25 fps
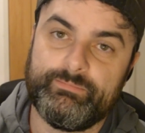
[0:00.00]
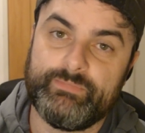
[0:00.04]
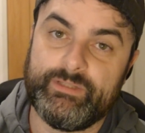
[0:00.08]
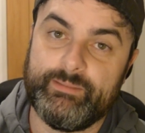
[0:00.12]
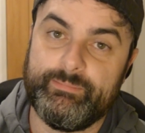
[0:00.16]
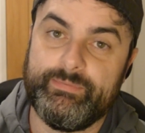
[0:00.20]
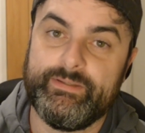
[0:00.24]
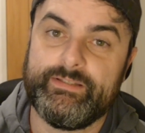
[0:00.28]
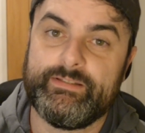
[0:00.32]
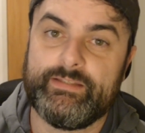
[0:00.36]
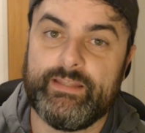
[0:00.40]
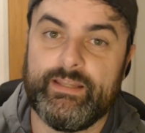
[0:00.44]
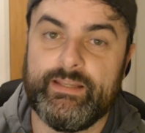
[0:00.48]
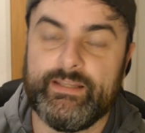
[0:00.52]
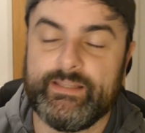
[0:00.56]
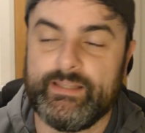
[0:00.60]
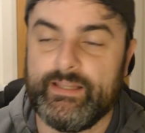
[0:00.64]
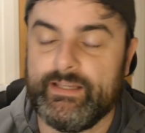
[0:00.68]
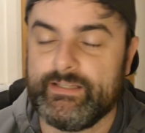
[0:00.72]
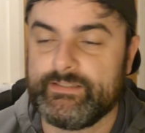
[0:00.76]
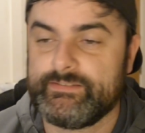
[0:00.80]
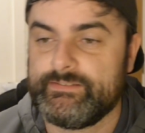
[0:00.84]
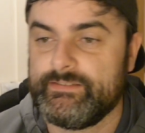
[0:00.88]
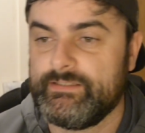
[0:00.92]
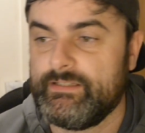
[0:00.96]
They beat LA
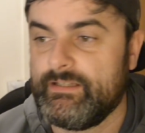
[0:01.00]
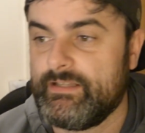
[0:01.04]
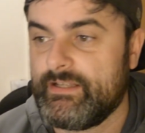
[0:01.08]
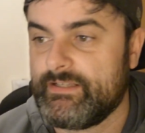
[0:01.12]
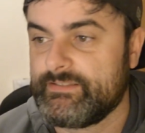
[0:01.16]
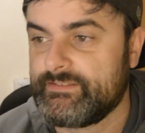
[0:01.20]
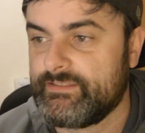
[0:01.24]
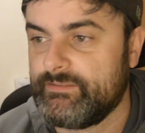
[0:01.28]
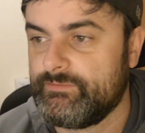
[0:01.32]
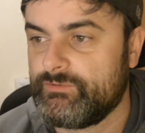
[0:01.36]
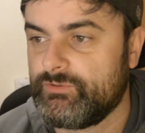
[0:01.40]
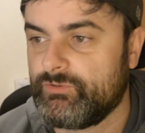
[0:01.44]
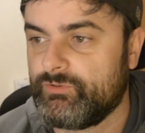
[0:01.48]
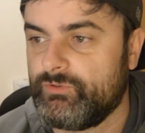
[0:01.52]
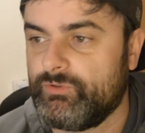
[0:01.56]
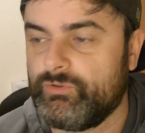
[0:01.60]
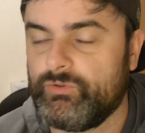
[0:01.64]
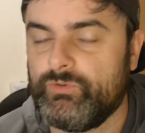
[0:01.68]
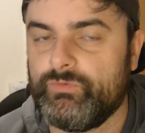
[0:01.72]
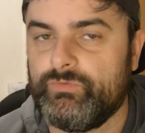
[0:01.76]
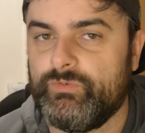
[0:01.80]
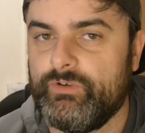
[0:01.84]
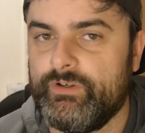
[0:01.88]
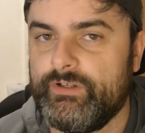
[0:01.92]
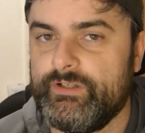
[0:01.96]
Galaxy the last time, so I'm going to
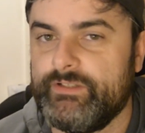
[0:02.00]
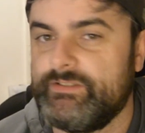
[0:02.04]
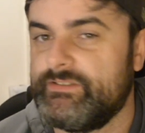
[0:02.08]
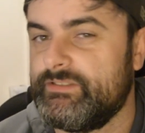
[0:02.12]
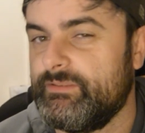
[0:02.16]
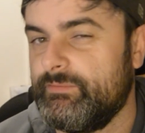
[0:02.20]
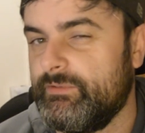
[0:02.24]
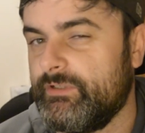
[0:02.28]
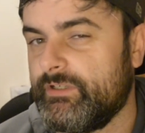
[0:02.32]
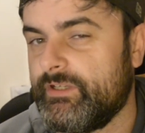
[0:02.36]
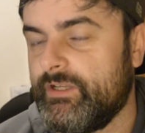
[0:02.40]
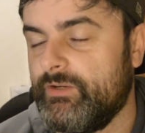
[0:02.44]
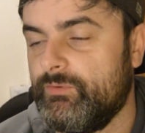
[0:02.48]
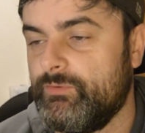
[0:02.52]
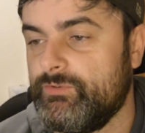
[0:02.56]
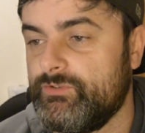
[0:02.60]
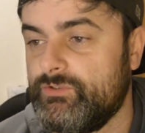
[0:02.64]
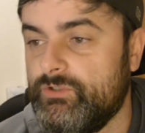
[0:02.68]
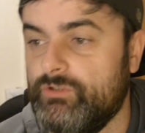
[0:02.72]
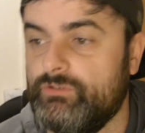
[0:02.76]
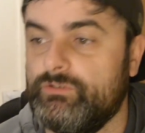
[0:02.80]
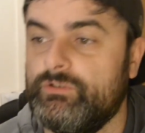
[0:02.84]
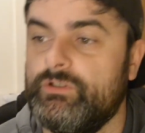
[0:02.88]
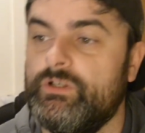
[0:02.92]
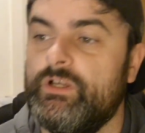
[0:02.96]
go for a similar kind of
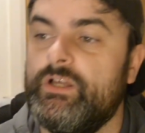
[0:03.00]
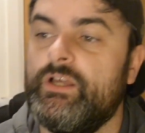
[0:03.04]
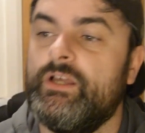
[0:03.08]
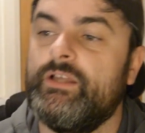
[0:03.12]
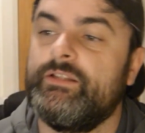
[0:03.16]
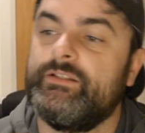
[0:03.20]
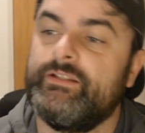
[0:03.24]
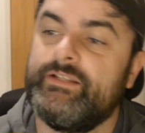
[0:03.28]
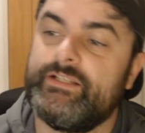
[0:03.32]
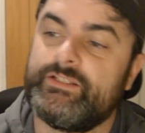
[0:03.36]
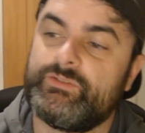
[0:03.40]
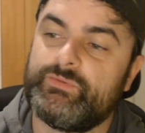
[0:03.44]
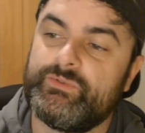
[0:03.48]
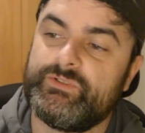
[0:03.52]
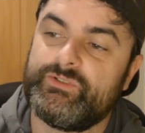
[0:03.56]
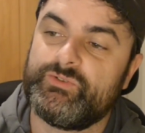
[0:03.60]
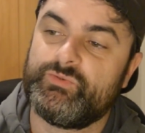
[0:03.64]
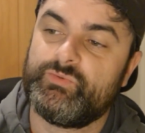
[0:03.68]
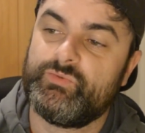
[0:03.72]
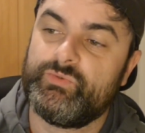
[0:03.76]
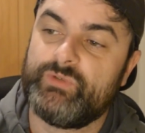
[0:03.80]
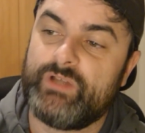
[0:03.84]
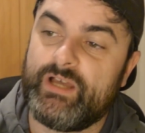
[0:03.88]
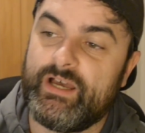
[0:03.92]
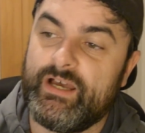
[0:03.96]
result. The next one is,
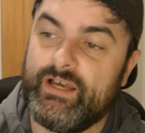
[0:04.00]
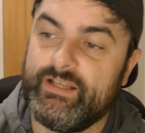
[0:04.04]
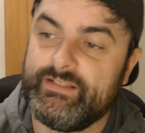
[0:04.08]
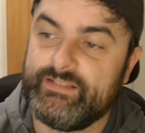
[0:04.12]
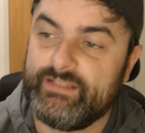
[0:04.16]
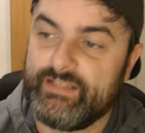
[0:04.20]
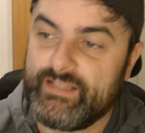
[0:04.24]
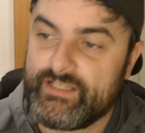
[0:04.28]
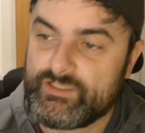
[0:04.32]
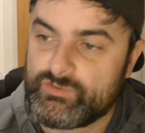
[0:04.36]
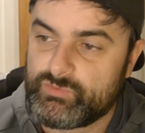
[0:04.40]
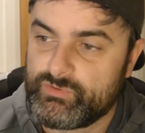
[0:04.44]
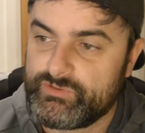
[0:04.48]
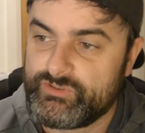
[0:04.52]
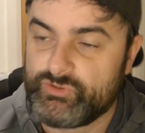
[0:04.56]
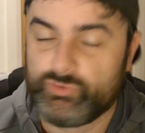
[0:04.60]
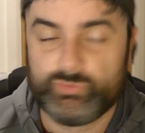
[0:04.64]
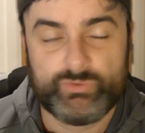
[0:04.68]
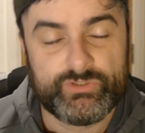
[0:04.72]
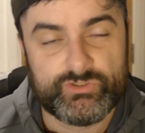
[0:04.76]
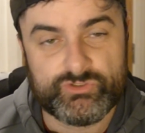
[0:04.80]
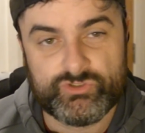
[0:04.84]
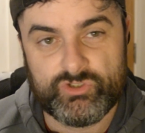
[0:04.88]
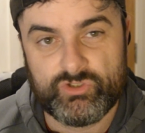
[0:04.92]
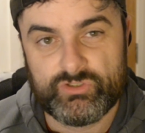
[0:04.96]
and the last one is
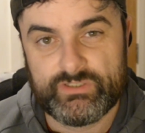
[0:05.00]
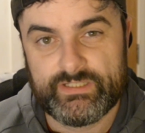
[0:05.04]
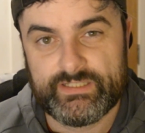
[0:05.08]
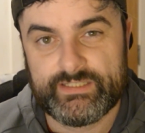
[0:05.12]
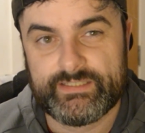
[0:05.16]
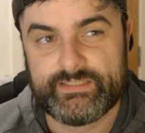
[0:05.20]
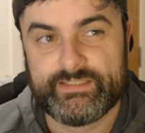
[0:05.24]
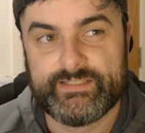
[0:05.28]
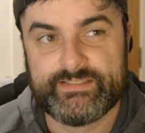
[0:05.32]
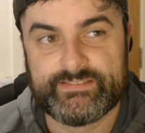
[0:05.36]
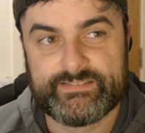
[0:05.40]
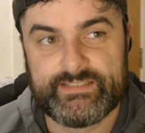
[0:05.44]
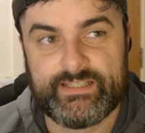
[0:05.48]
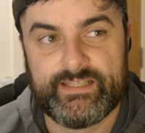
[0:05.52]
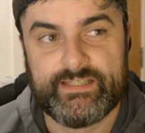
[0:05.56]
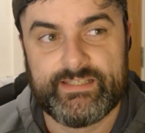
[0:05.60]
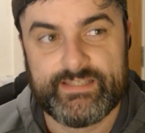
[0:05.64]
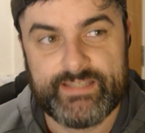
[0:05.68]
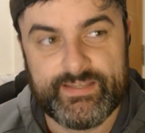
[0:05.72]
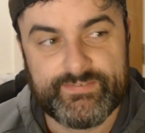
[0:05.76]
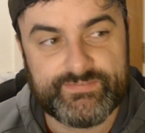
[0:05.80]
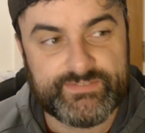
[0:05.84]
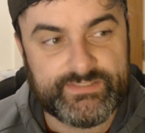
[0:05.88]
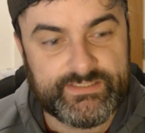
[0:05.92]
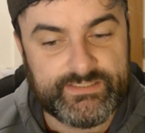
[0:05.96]
Real Salt Lake against
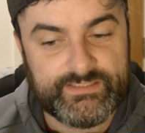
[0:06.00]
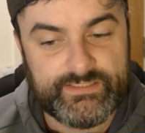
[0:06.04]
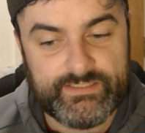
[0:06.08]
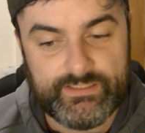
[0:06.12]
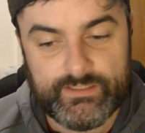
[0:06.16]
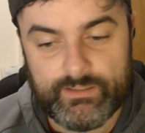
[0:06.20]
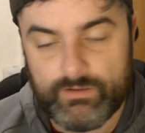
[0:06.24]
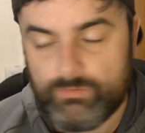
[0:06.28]
LAFC.